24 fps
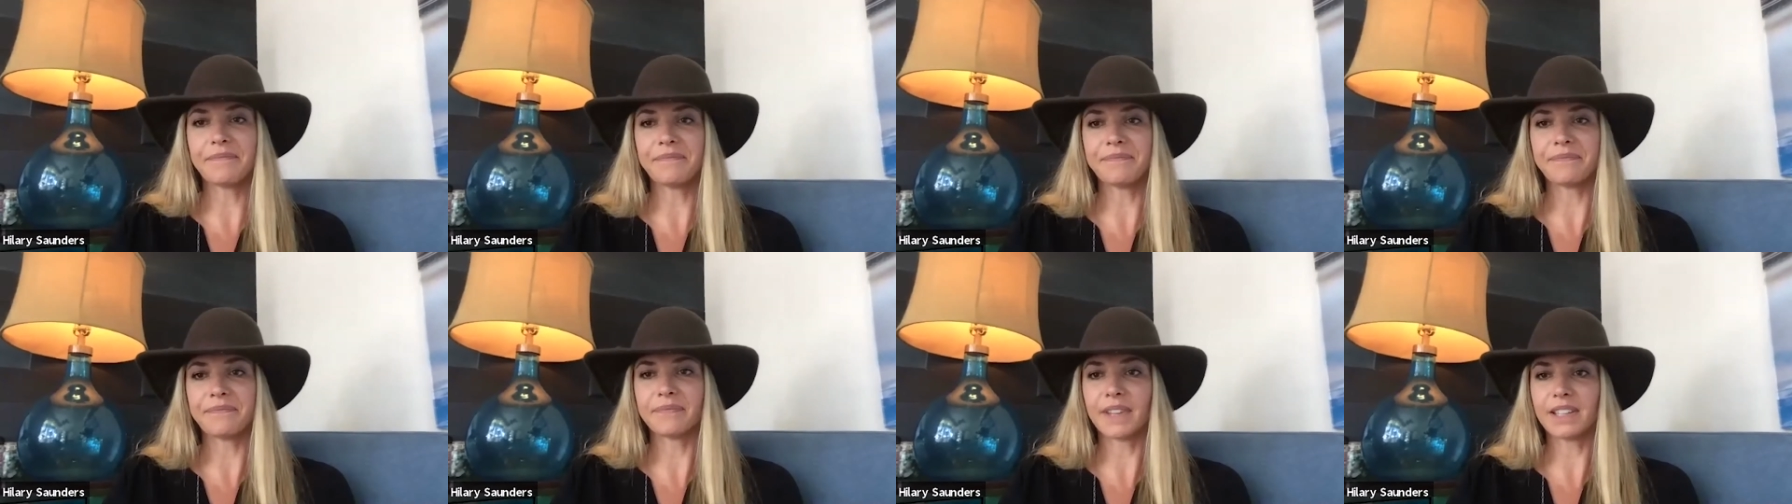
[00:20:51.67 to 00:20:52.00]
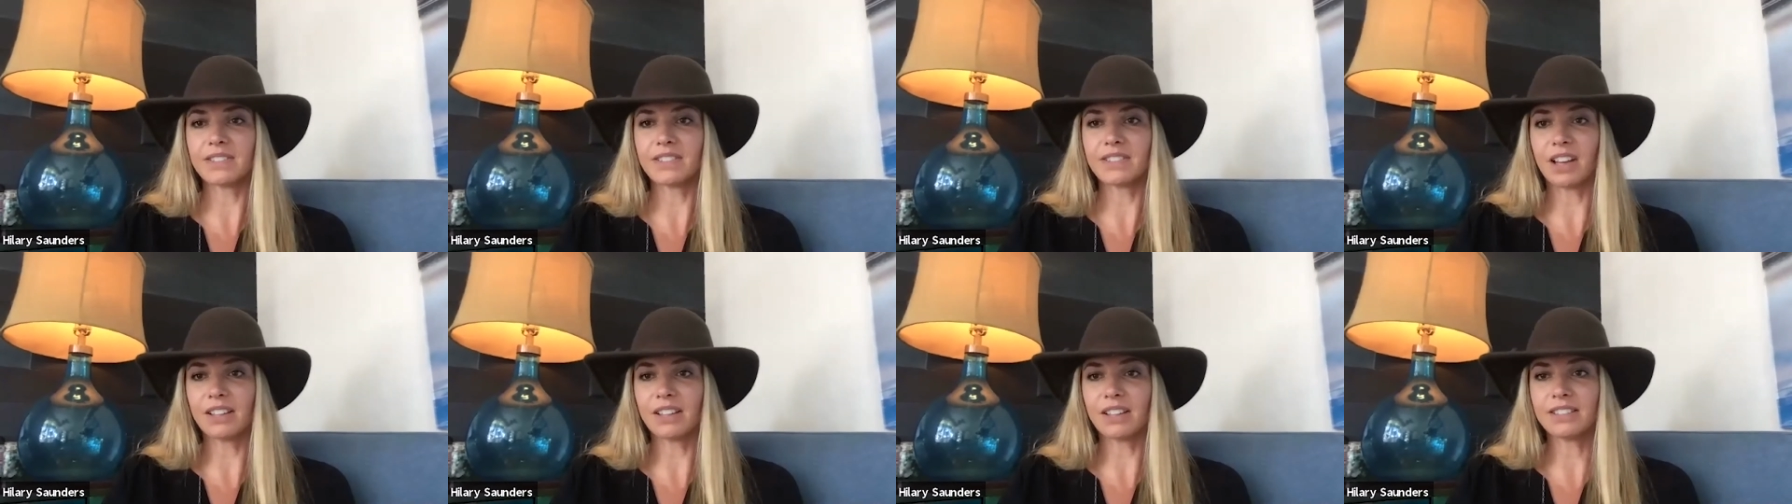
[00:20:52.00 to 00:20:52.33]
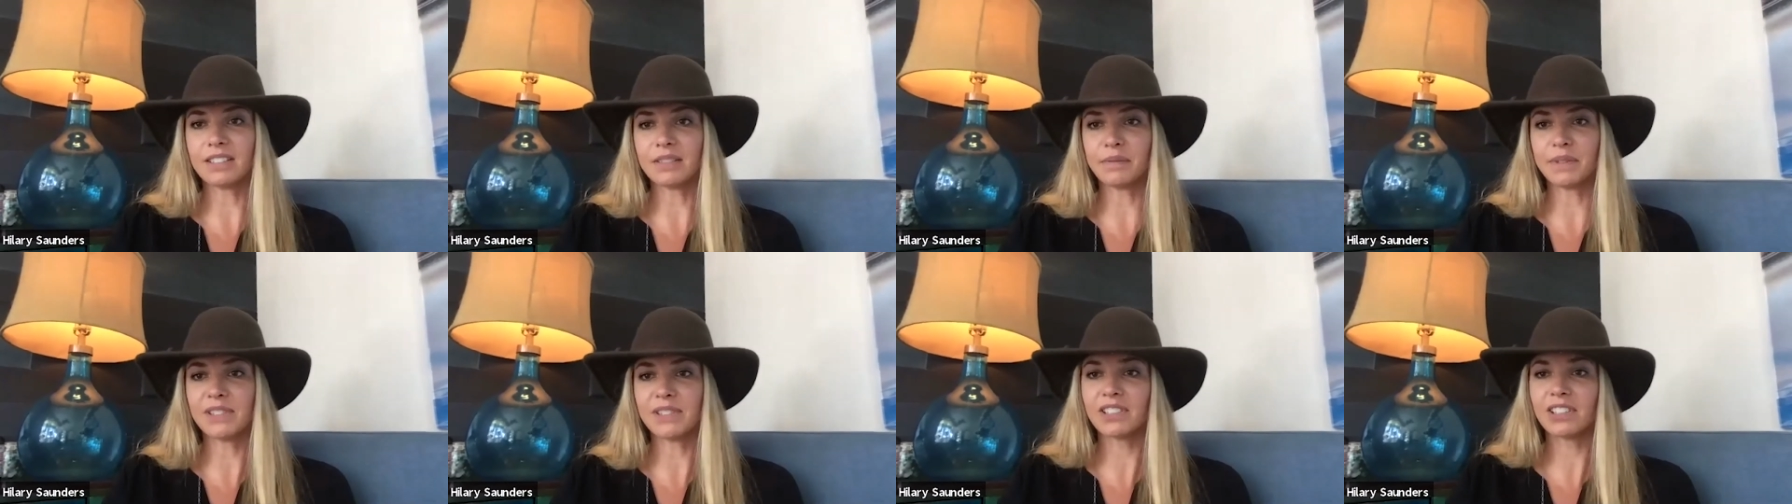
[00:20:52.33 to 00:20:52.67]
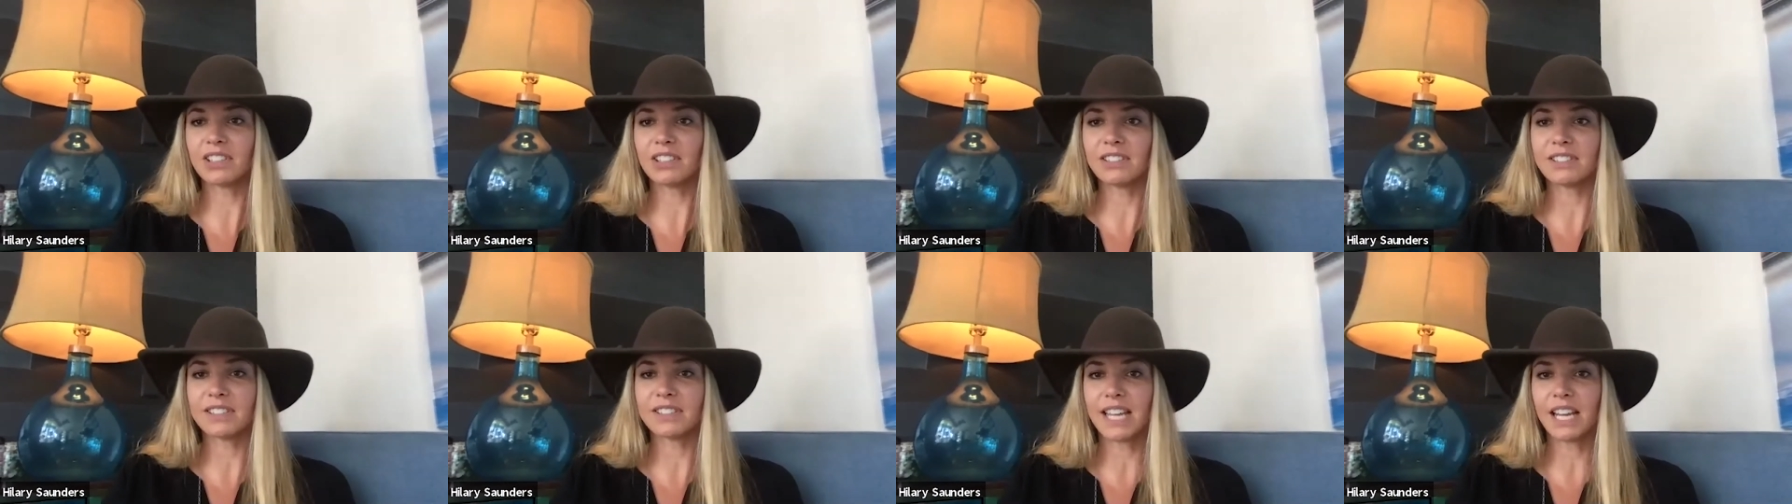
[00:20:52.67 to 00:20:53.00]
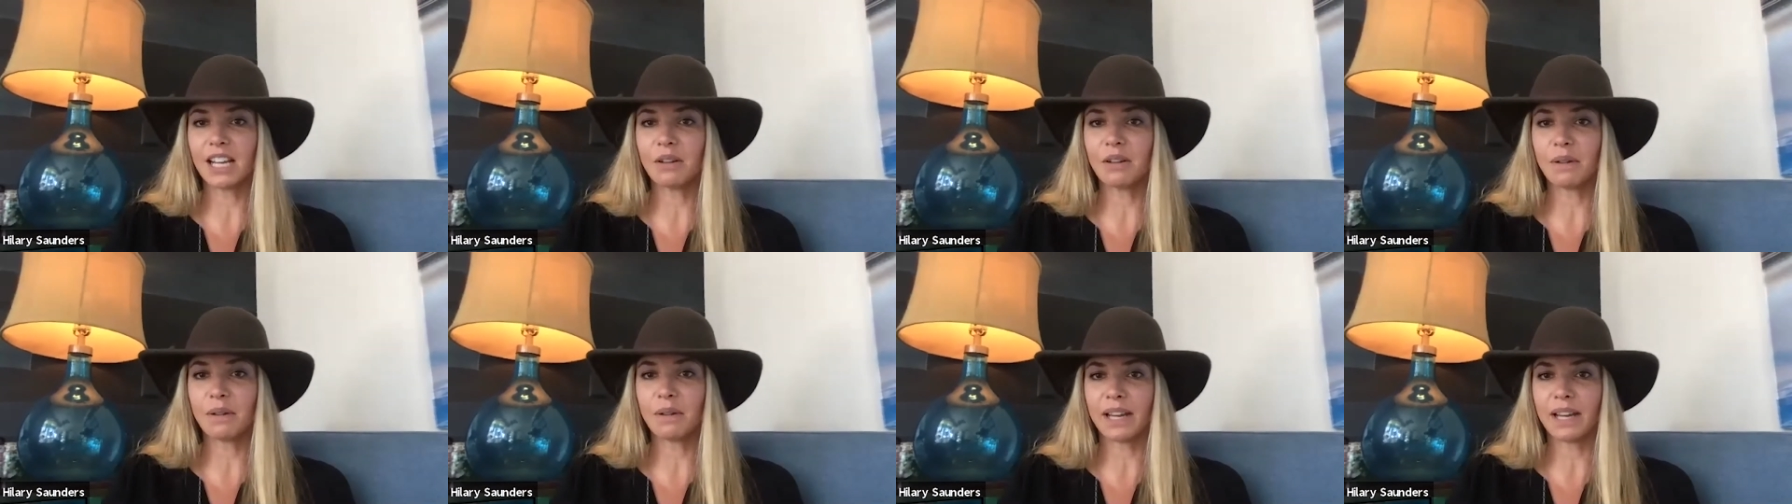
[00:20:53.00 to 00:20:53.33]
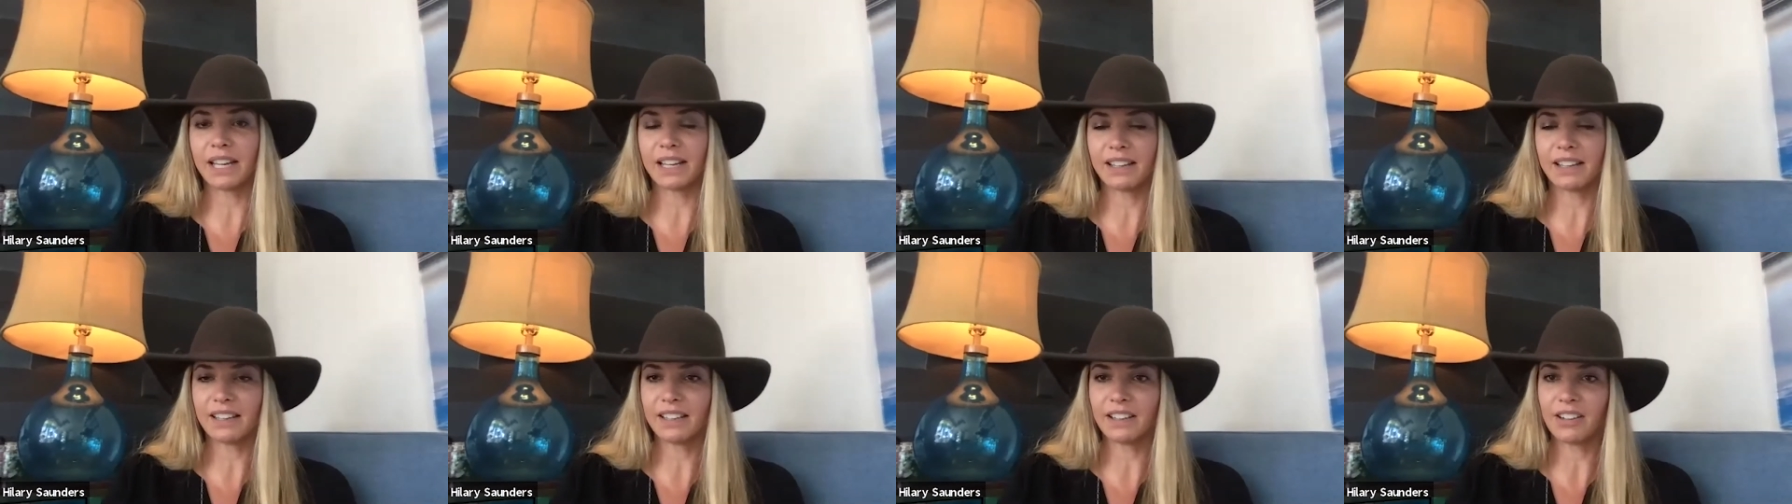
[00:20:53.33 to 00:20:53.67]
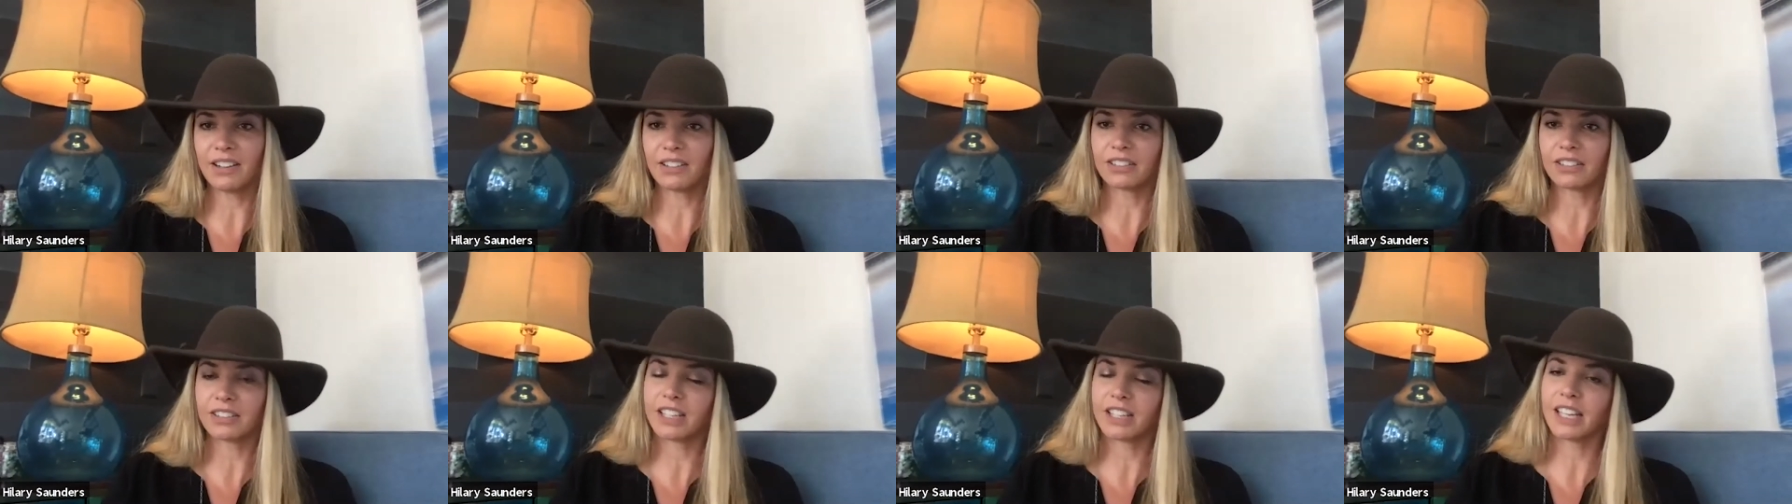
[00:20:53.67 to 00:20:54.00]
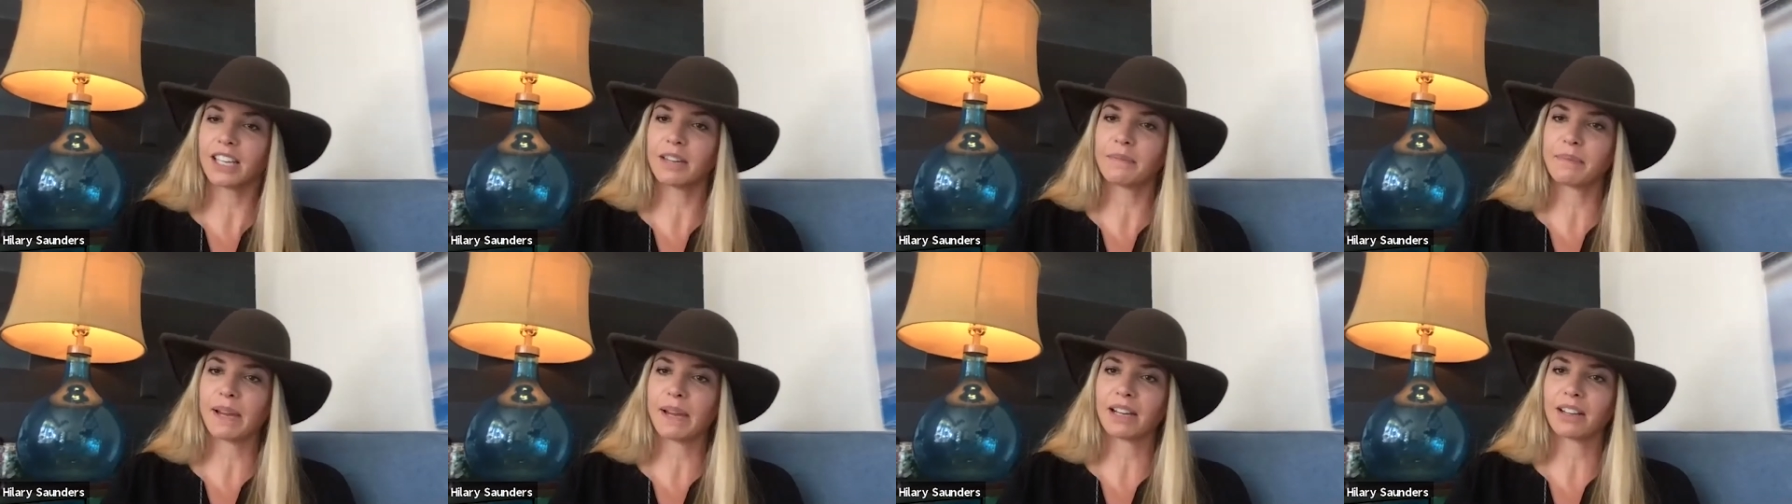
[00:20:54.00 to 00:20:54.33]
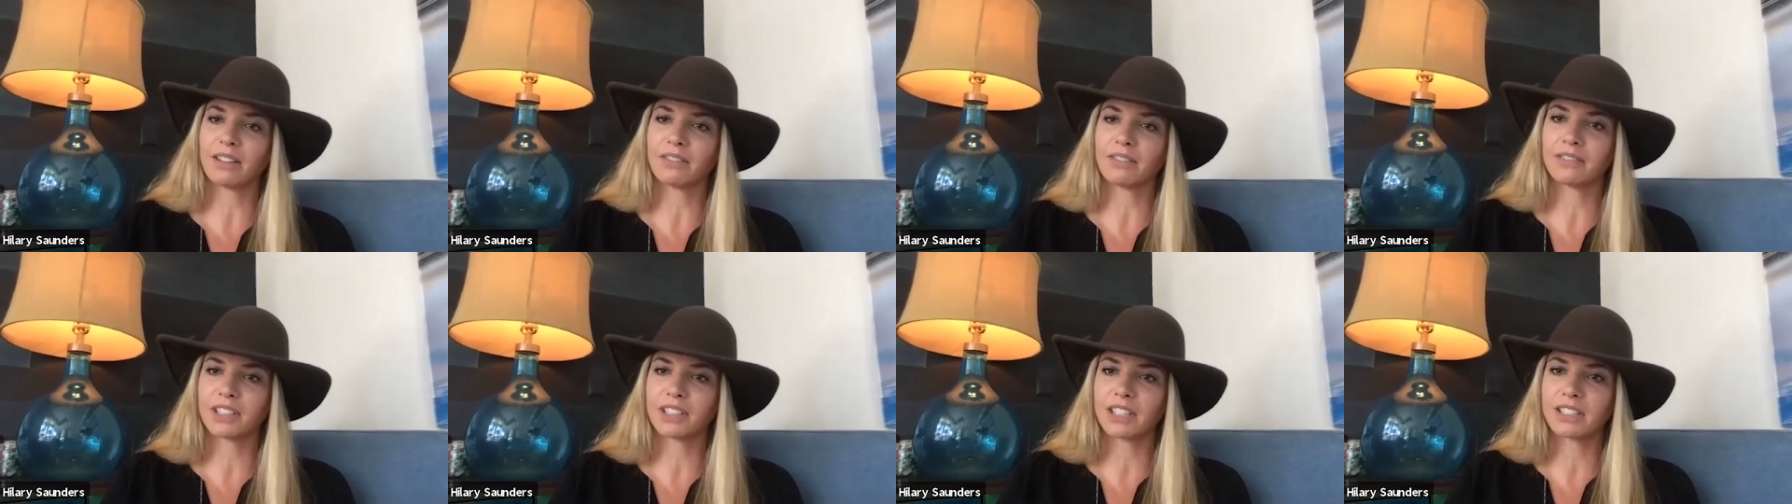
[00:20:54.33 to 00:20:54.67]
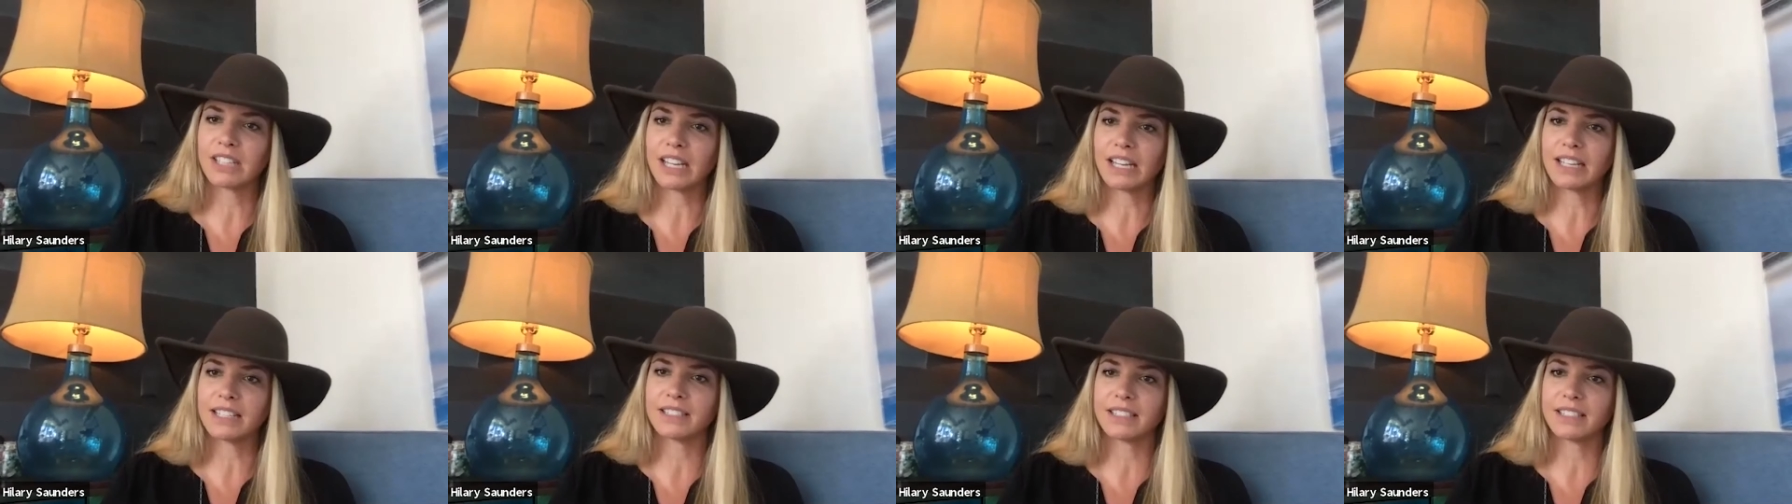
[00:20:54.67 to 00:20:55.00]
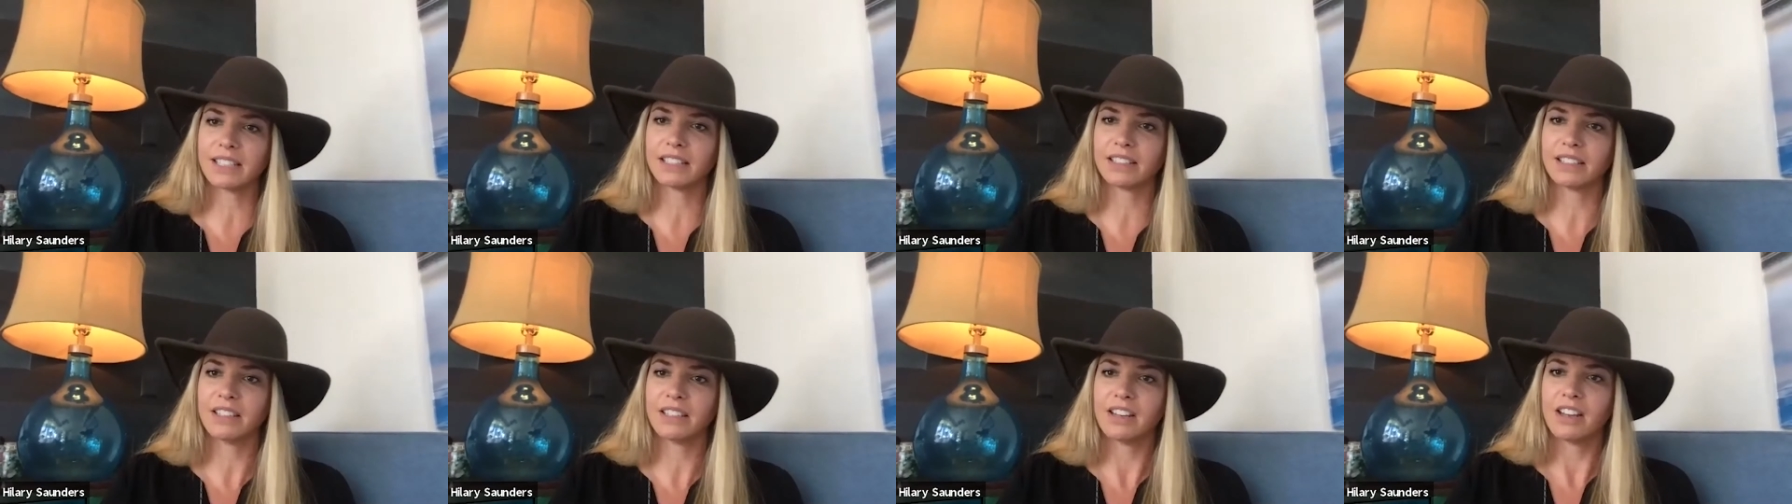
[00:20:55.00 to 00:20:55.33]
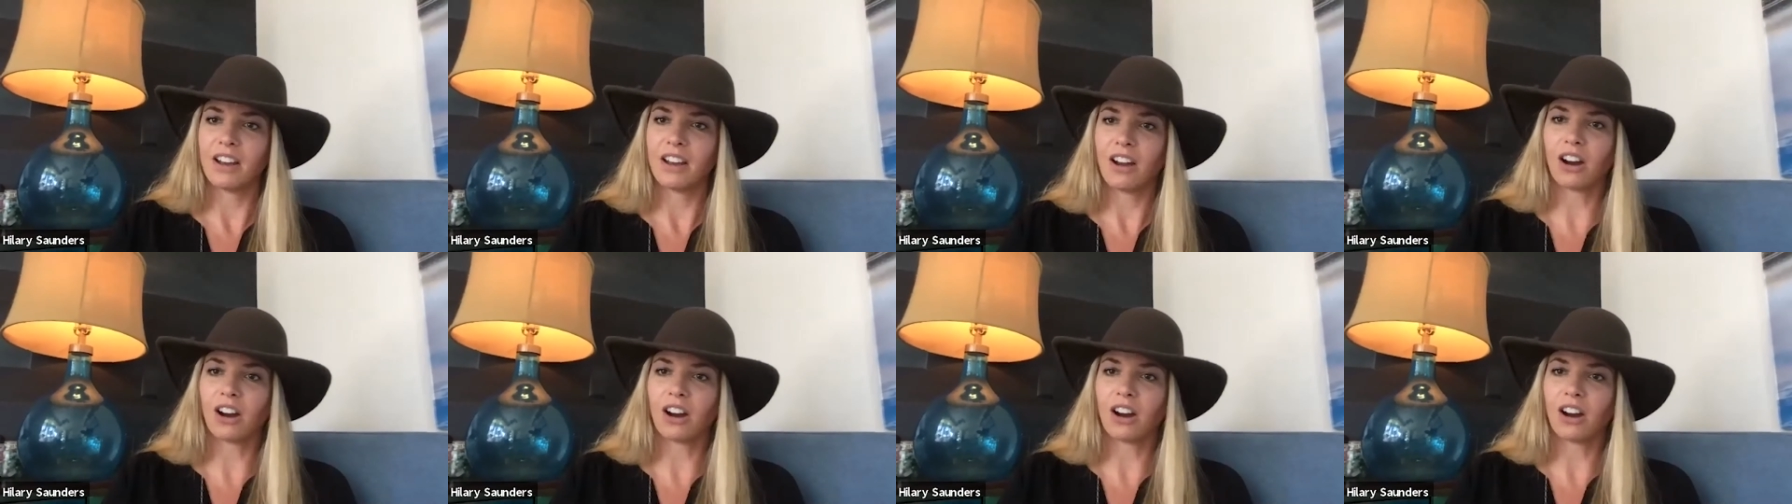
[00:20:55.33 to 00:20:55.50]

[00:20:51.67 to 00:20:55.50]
That's awesome. That's a good segue, and I'll kick it back over to Tyson.